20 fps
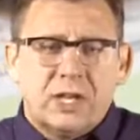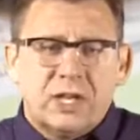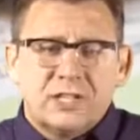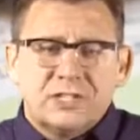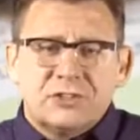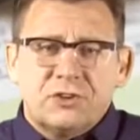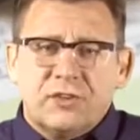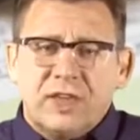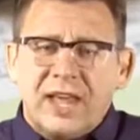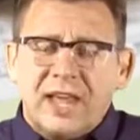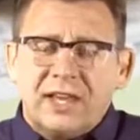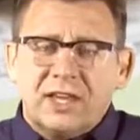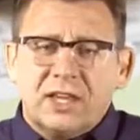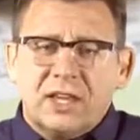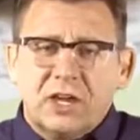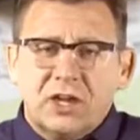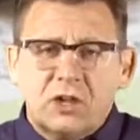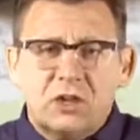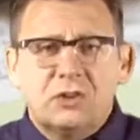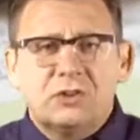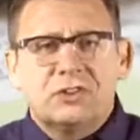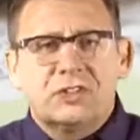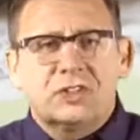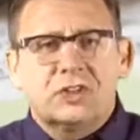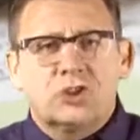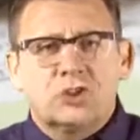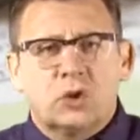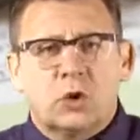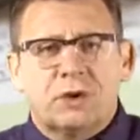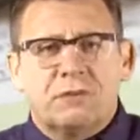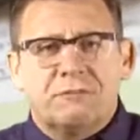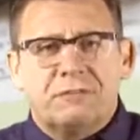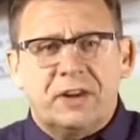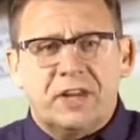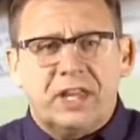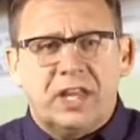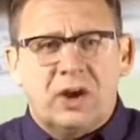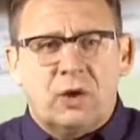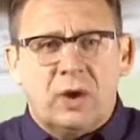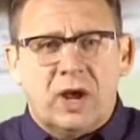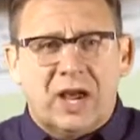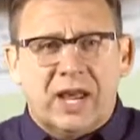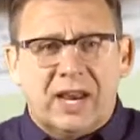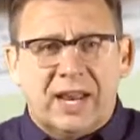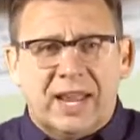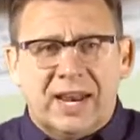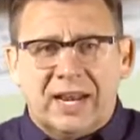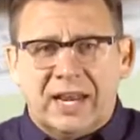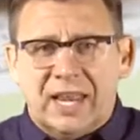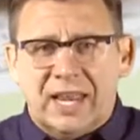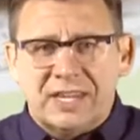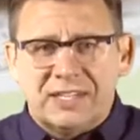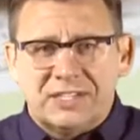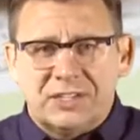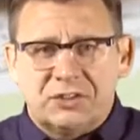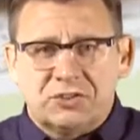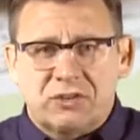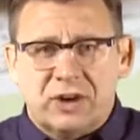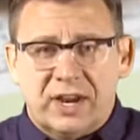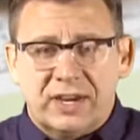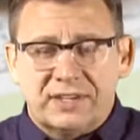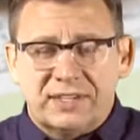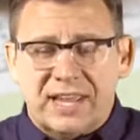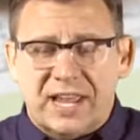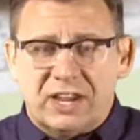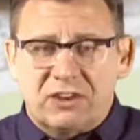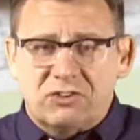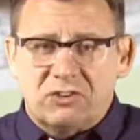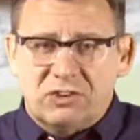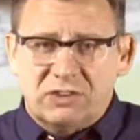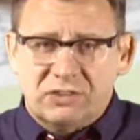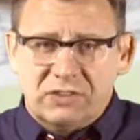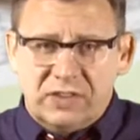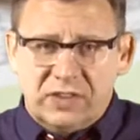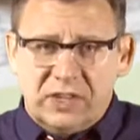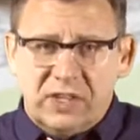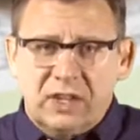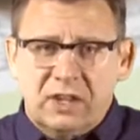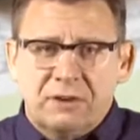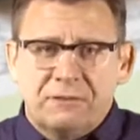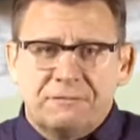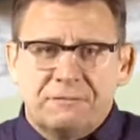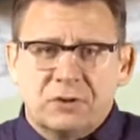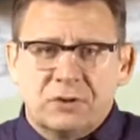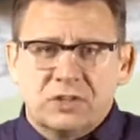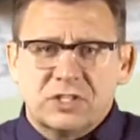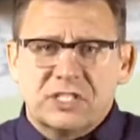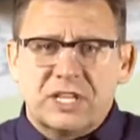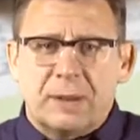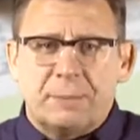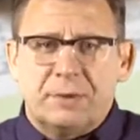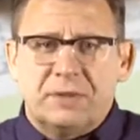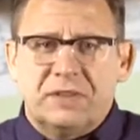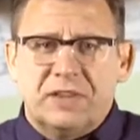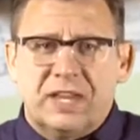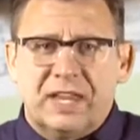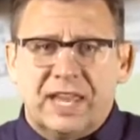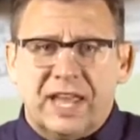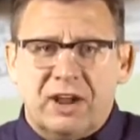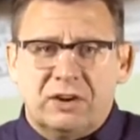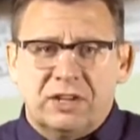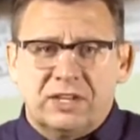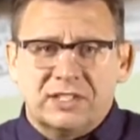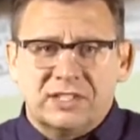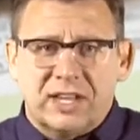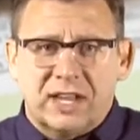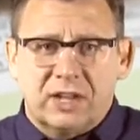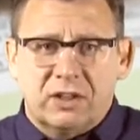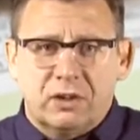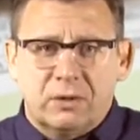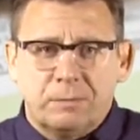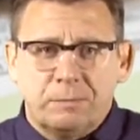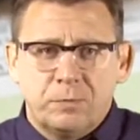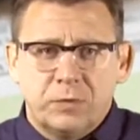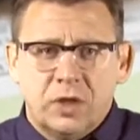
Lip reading: So that concludes this short video on analyzing transactions, the first step in the accounting cycle.